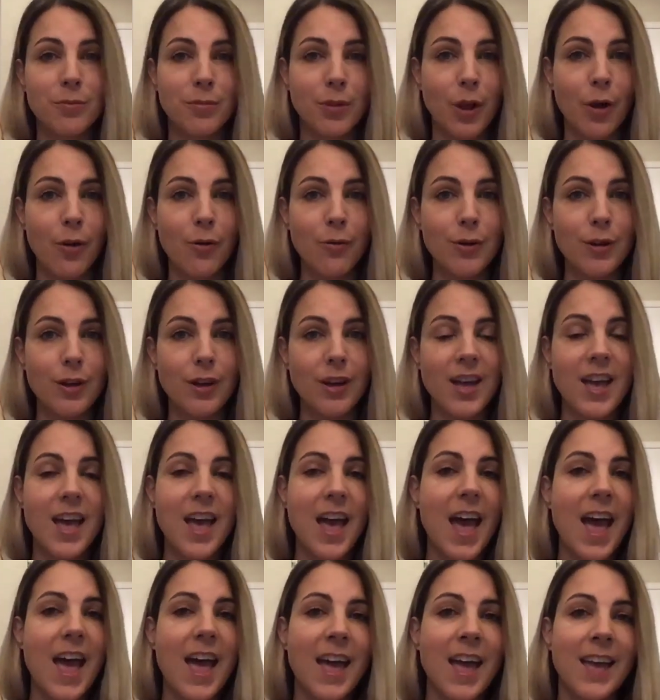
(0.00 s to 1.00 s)
Blanc
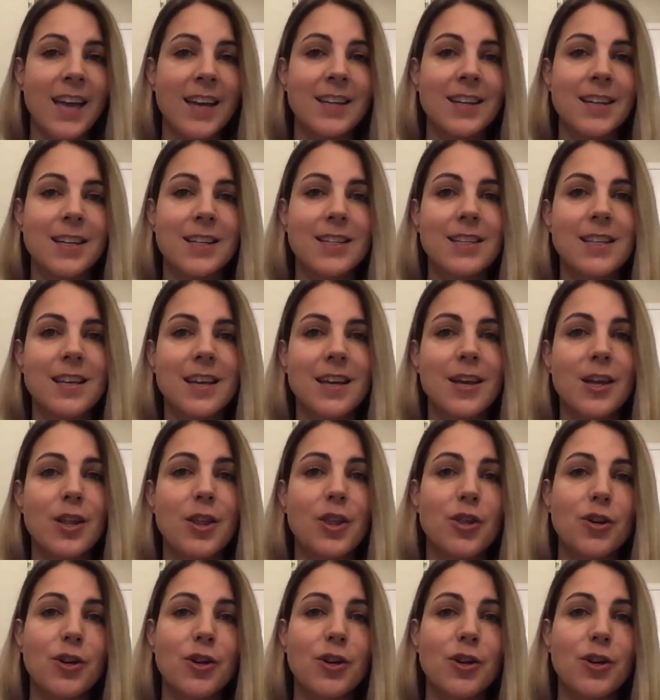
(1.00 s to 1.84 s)
and uh,